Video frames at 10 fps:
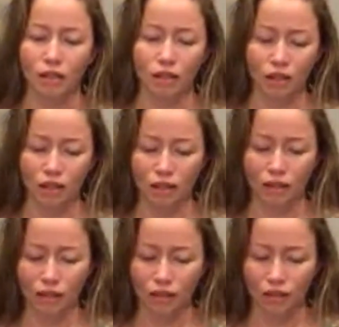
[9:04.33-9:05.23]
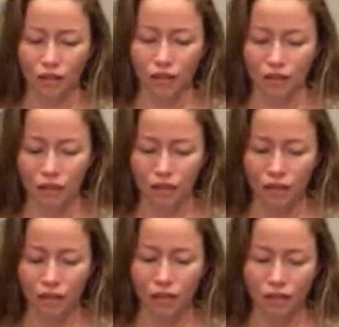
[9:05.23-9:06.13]

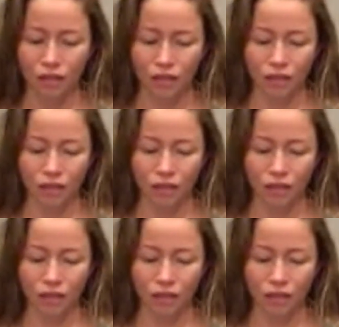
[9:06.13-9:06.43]
The person shown says nothing.